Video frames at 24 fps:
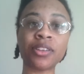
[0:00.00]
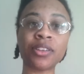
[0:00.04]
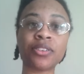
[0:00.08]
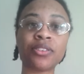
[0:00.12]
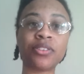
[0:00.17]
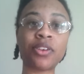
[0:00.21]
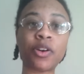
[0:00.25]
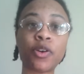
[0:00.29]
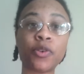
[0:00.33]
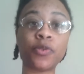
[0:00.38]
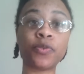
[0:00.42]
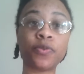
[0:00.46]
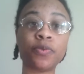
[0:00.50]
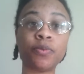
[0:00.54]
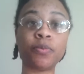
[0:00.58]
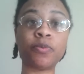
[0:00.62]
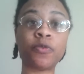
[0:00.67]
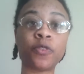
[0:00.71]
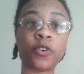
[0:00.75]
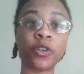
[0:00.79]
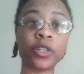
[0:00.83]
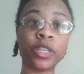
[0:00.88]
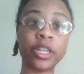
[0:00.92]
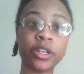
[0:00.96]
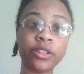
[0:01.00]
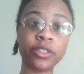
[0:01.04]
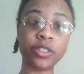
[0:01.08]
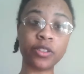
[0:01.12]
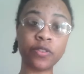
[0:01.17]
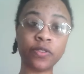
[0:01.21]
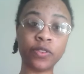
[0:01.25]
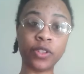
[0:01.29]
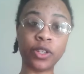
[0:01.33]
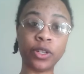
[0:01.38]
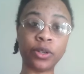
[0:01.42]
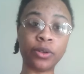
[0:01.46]
So for those
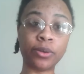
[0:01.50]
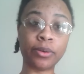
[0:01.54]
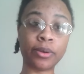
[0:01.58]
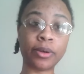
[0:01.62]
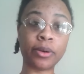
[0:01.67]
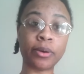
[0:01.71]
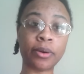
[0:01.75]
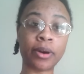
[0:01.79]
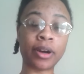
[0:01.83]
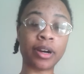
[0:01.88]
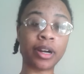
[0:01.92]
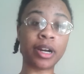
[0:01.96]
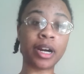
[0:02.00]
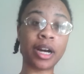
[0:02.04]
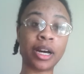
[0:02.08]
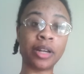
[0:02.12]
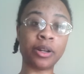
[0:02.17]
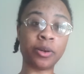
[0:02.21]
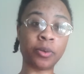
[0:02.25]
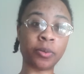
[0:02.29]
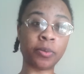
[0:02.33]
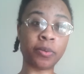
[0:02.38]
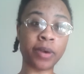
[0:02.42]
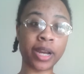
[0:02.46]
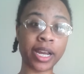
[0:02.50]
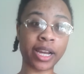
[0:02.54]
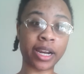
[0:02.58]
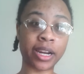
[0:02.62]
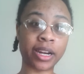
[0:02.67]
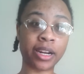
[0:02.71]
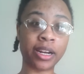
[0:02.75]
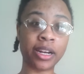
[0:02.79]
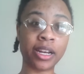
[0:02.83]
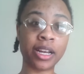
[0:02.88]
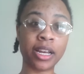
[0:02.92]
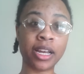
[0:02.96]
of you who are
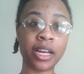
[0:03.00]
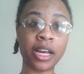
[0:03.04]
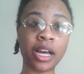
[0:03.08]
unaware,